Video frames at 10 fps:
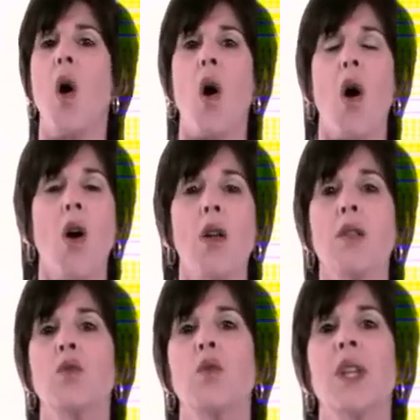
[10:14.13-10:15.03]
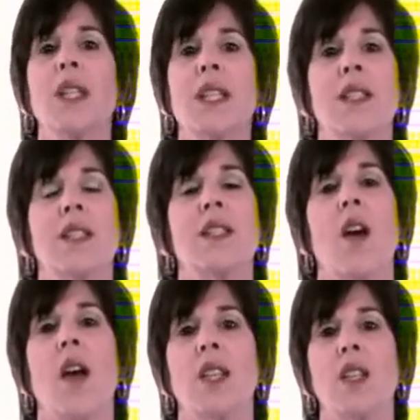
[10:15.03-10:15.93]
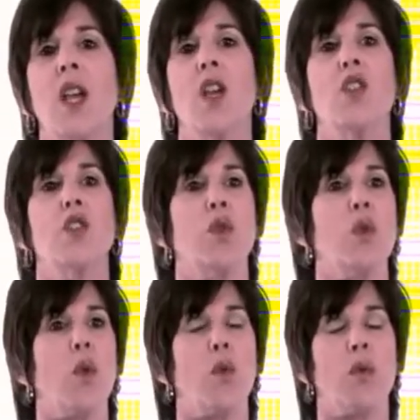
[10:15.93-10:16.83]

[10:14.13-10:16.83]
all really designed to